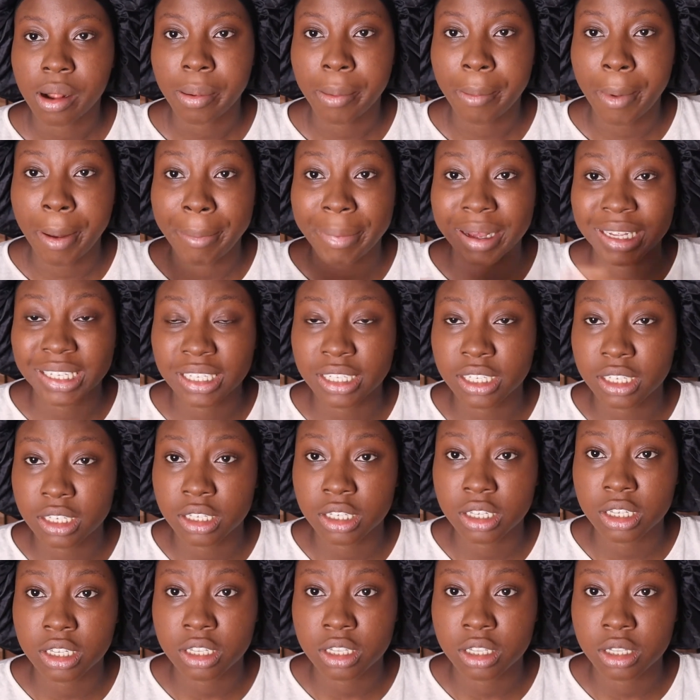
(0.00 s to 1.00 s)
my
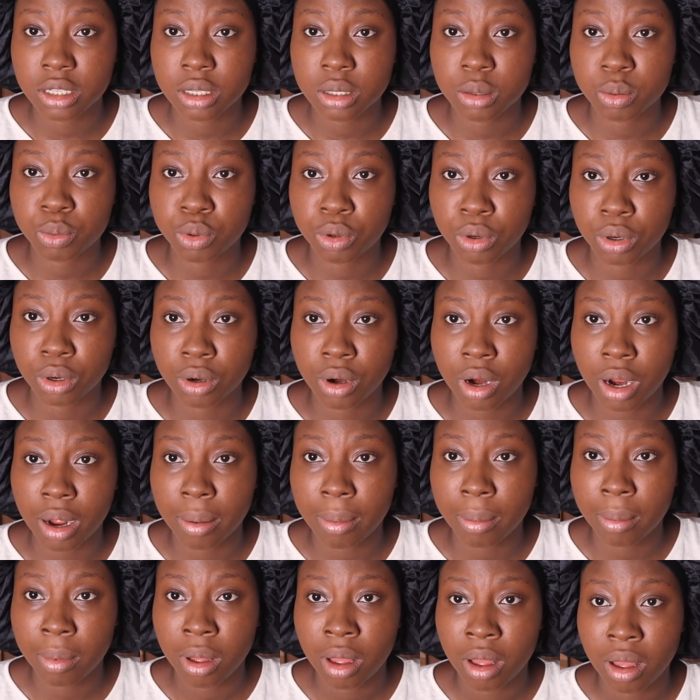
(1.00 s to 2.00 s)
master's
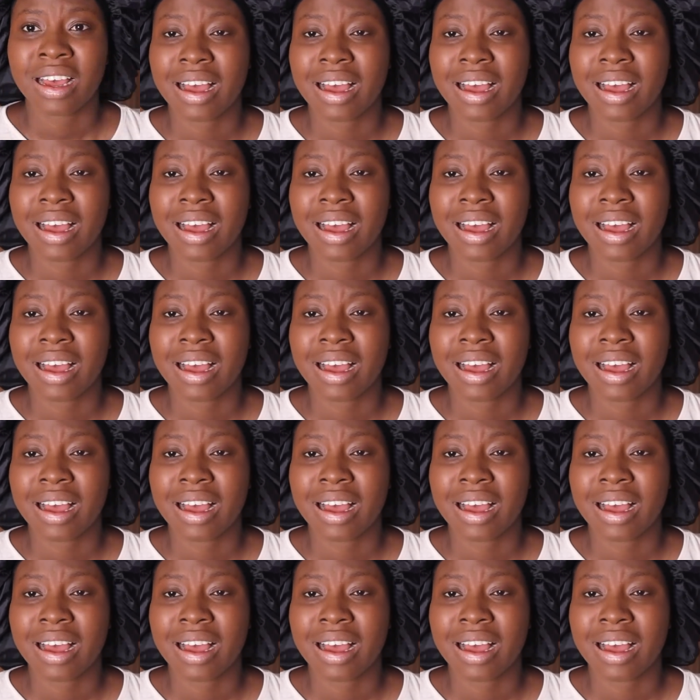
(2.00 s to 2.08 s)
program,